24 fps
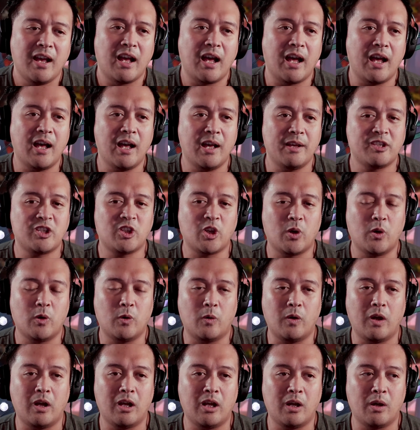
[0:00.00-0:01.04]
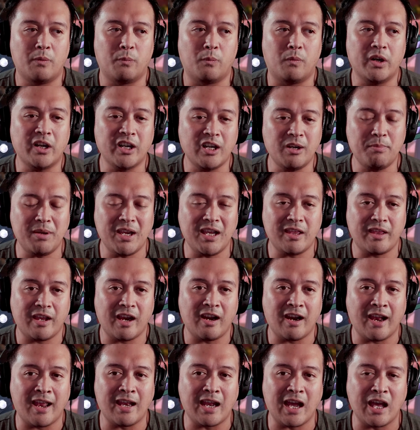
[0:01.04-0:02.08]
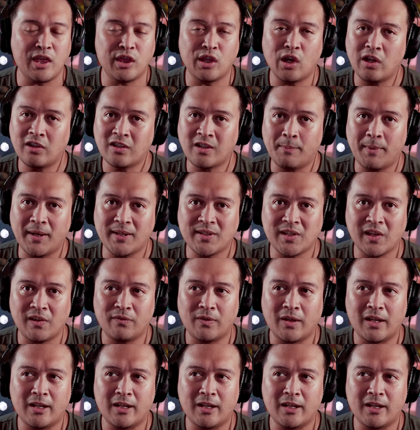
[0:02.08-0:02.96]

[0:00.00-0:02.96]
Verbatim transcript: Uh so uh we're gonna be there, and I thought to myself,